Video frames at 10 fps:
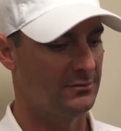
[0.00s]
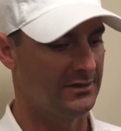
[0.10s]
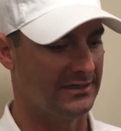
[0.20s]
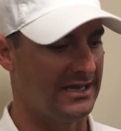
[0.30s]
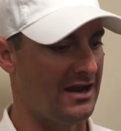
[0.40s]

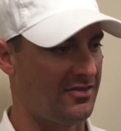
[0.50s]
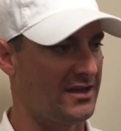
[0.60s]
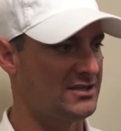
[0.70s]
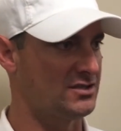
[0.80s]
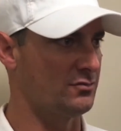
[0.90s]
Really a lot of
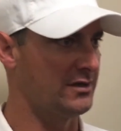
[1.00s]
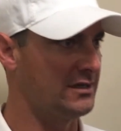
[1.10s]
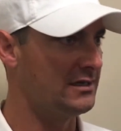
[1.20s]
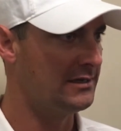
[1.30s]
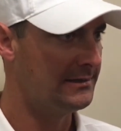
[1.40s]
things that
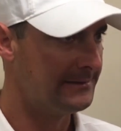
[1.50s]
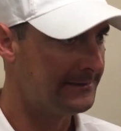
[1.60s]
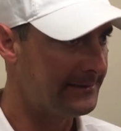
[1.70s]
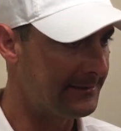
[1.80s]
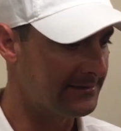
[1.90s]
we
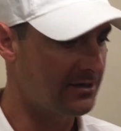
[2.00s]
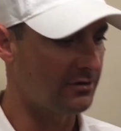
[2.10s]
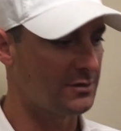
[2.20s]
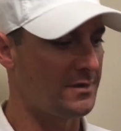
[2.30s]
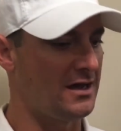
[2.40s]

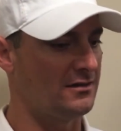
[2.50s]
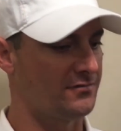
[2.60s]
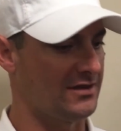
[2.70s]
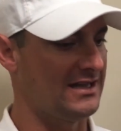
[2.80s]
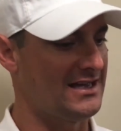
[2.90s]
talked
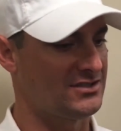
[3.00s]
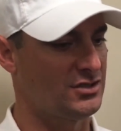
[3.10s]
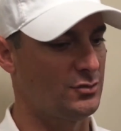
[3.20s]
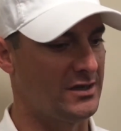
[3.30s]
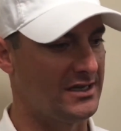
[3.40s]
about for the last
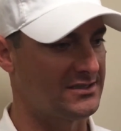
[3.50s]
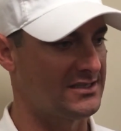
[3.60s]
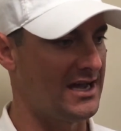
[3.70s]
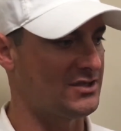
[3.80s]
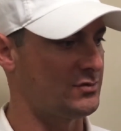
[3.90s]
2 weeks.
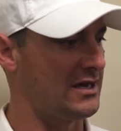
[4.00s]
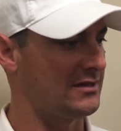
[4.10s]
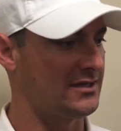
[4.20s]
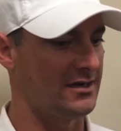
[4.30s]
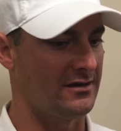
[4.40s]
Guys went
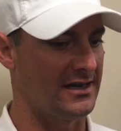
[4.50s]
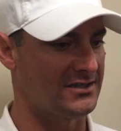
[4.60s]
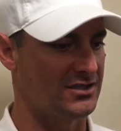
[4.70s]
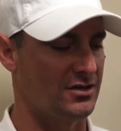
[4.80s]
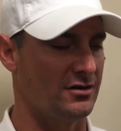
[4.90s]
out there and
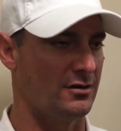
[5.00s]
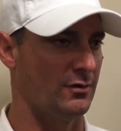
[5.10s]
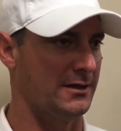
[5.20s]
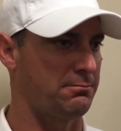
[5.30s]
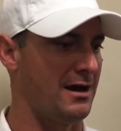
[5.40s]
executed.
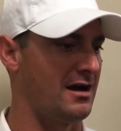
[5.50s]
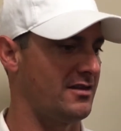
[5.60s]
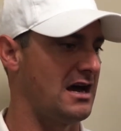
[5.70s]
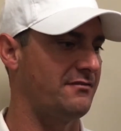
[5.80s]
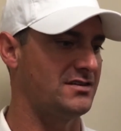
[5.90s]
Really proud of
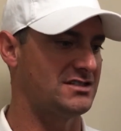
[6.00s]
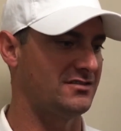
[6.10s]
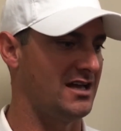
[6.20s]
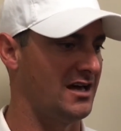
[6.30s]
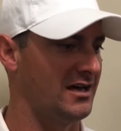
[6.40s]
the offensive
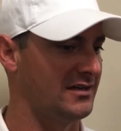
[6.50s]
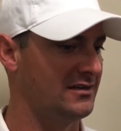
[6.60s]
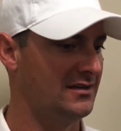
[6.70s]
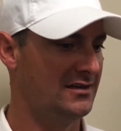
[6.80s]
line.